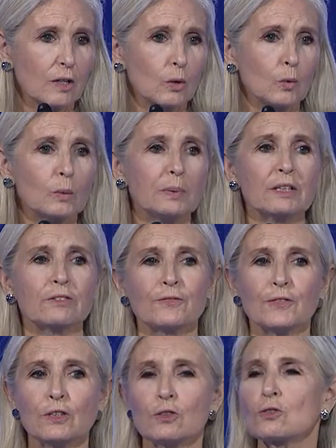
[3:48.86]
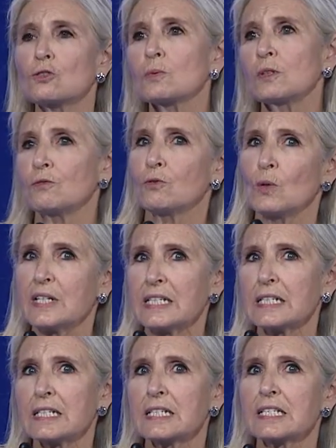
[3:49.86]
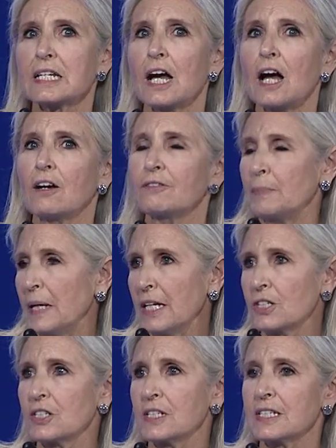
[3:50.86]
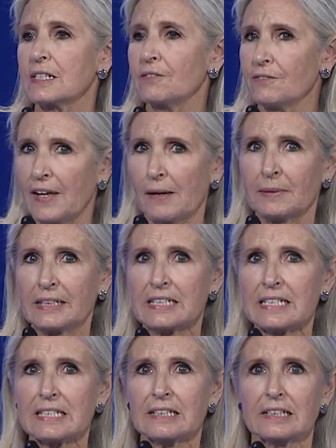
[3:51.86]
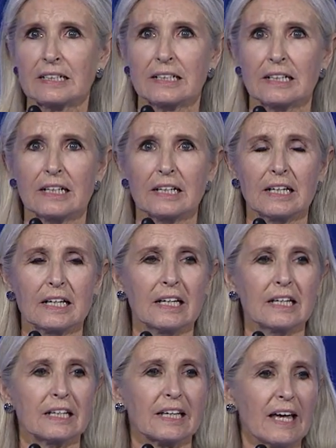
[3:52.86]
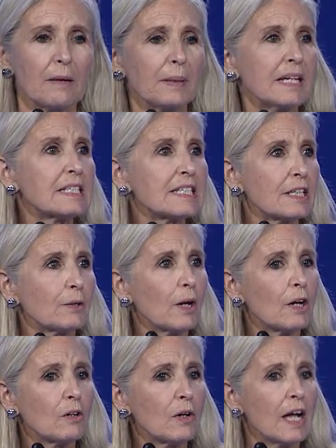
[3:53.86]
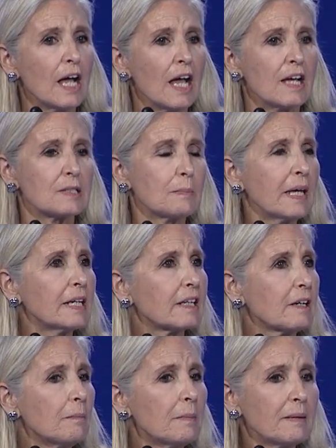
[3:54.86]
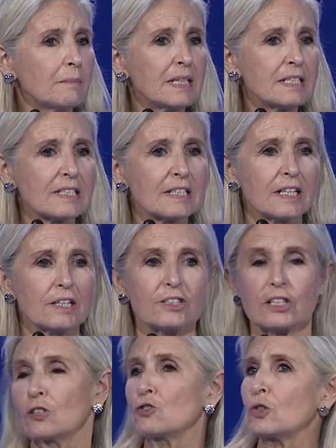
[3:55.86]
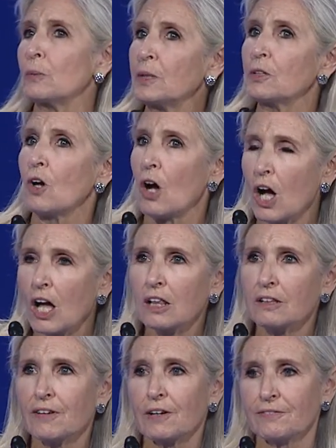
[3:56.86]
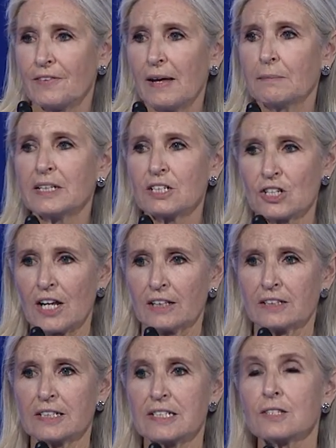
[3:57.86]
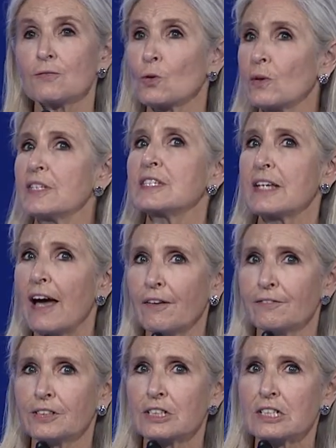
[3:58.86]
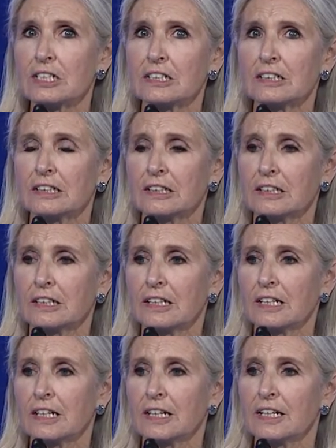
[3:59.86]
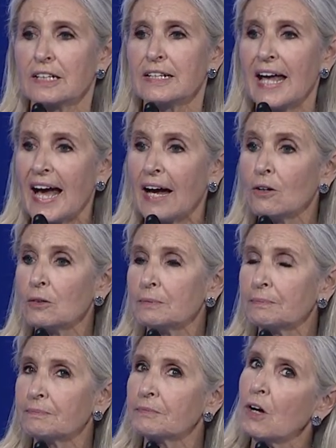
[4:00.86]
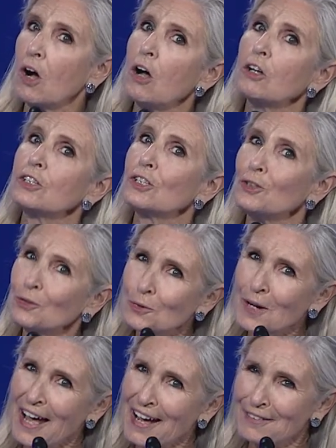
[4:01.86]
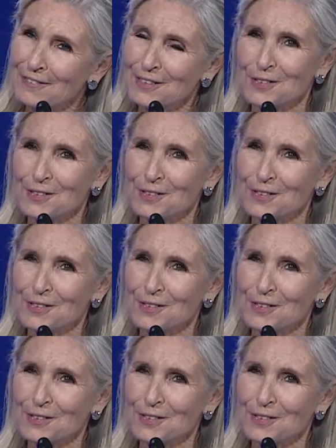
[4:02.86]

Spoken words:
will be infused with the voices of patients and families. Campaign Zero has made a commitment to contribute all of our family checklists for this effort. Now, all you have to